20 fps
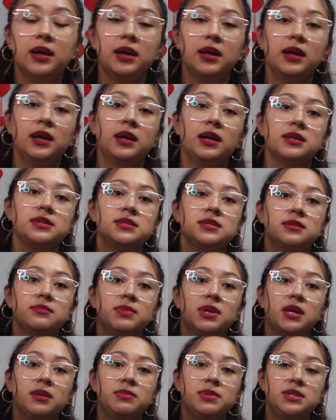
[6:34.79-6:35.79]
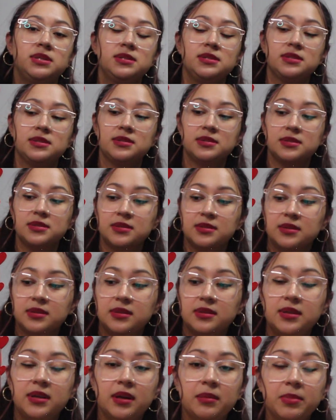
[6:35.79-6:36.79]
gummies
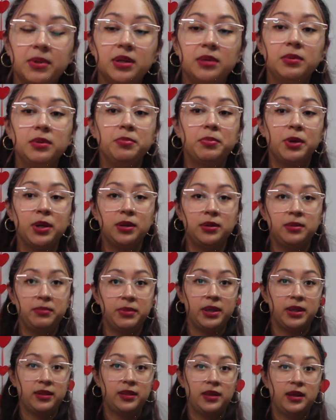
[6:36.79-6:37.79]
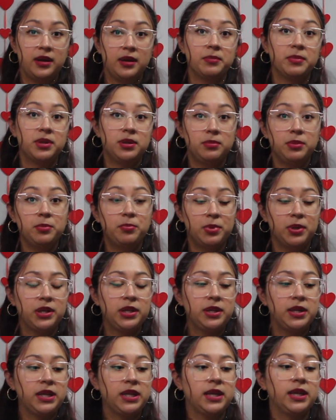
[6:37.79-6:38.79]
that I'm gonna be
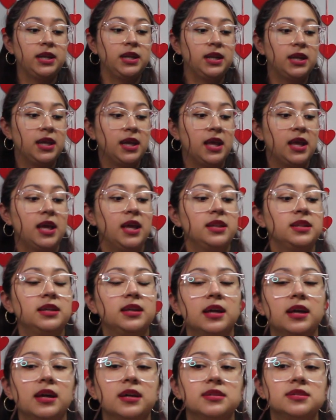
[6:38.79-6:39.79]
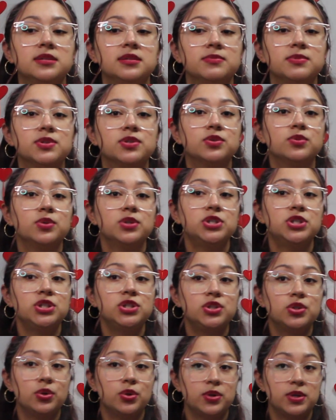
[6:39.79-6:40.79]
putting in. Then I got some squishy
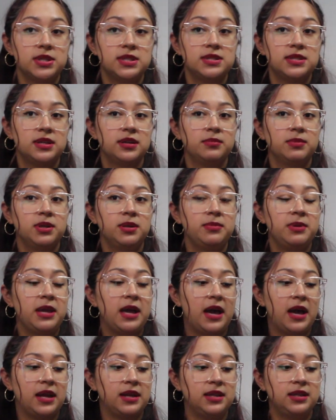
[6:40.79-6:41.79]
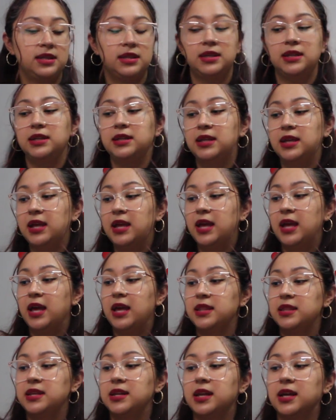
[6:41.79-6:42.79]
toys that I'm gonna be adding in,
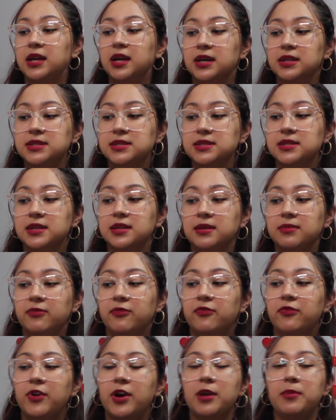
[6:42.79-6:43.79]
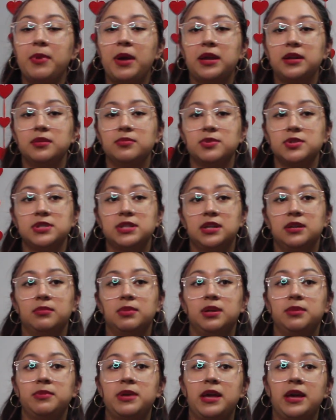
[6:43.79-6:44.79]
and then I got some farm animals that I'm
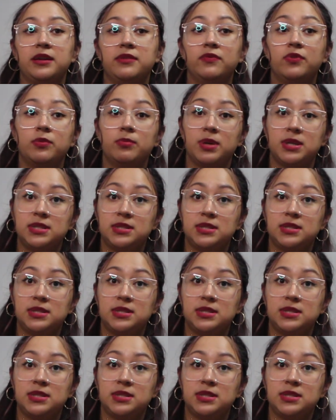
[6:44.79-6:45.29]
gonna be adding for my